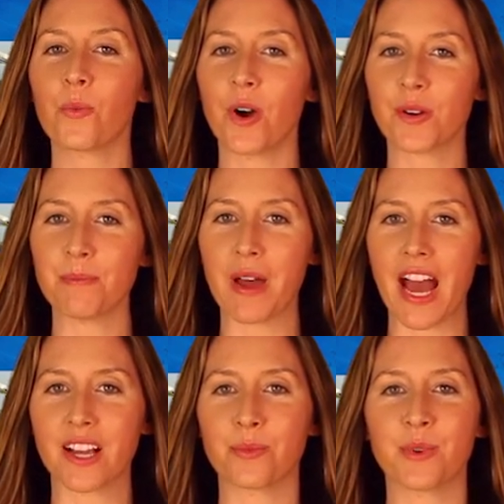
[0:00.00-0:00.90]
Welcome
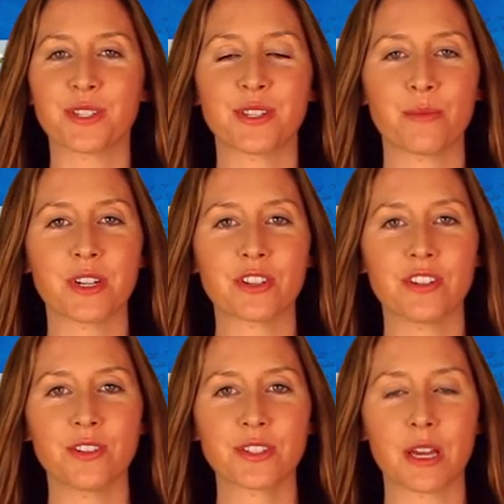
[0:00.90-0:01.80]
back. With so
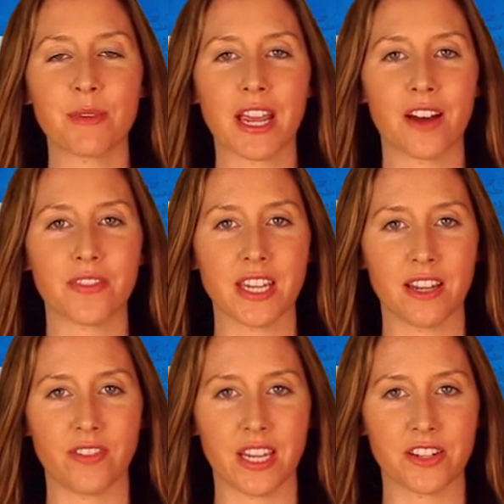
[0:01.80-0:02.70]
much news coming out of
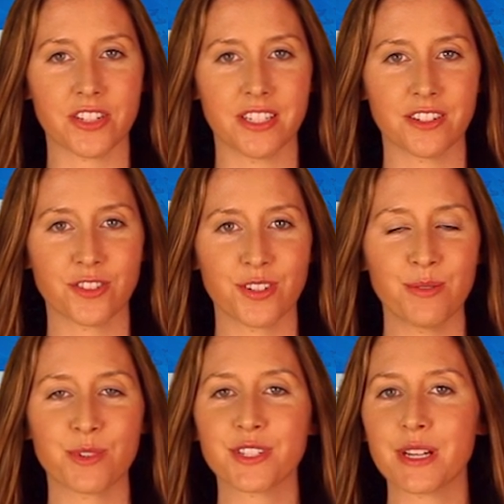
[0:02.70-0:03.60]
the aviation
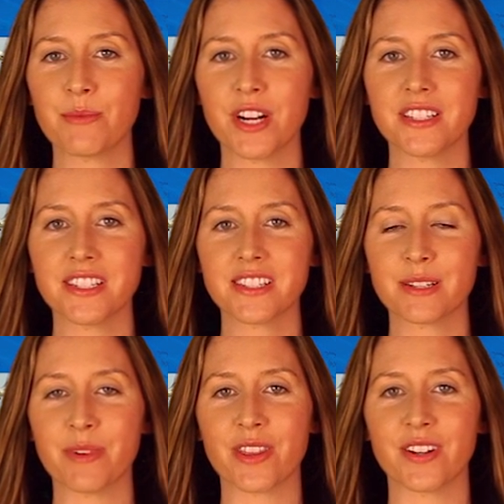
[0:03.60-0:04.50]
industry, we're summarizing
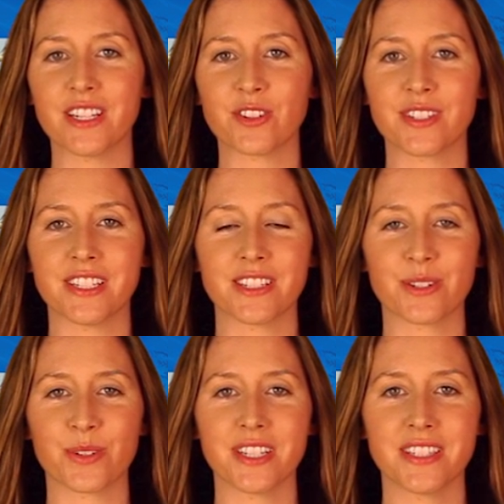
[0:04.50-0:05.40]
some other interesting
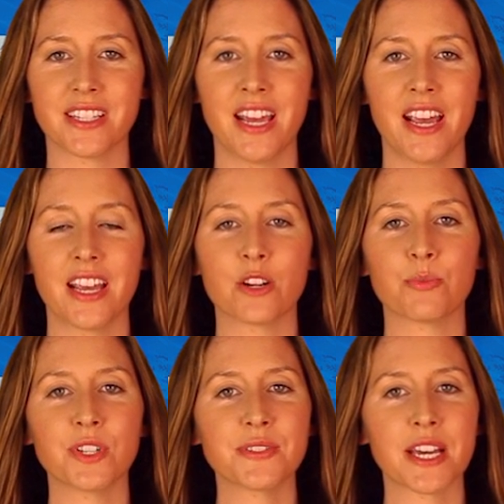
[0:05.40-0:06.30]
stories in a
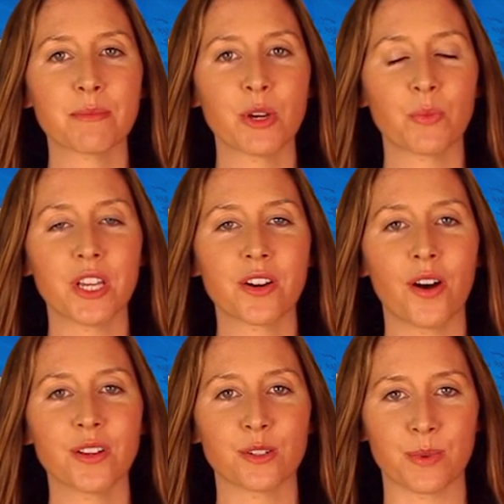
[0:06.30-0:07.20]
brief segment we
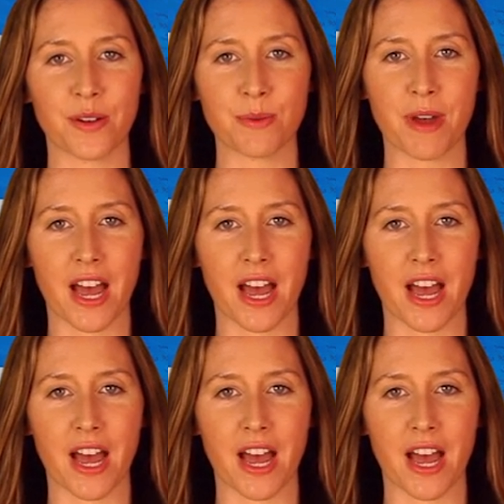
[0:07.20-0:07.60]
call Around the